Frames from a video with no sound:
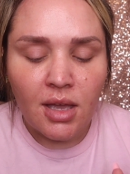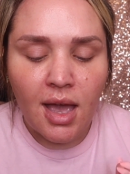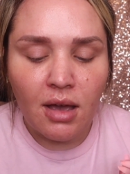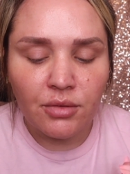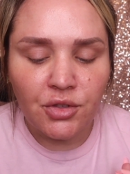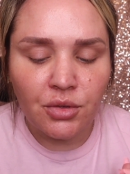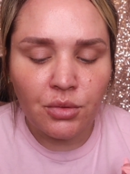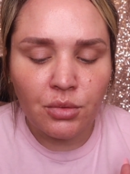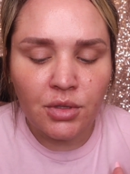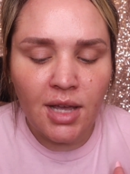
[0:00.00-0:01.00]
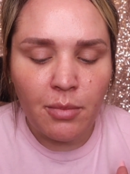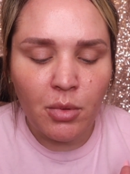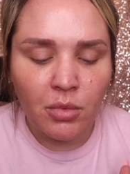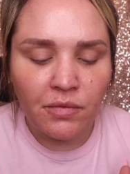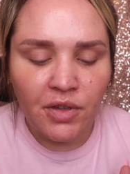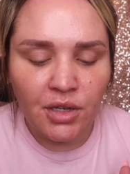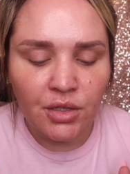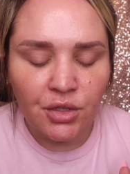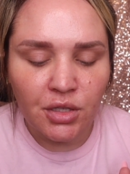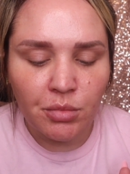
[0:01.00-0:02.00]
How to tap on with
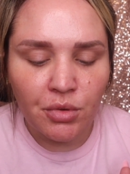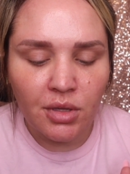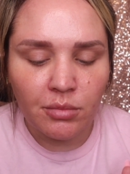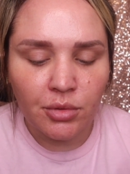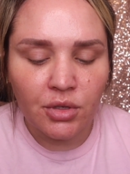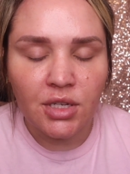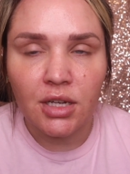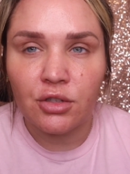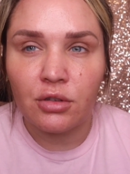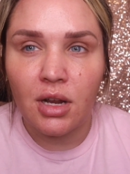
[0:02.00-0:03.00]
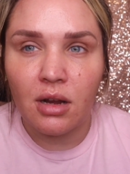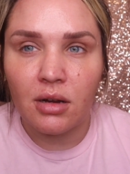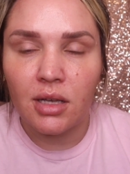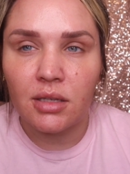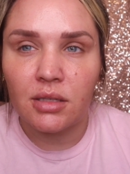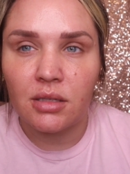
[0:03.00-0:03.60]
fingers to smooth and blur textured areas.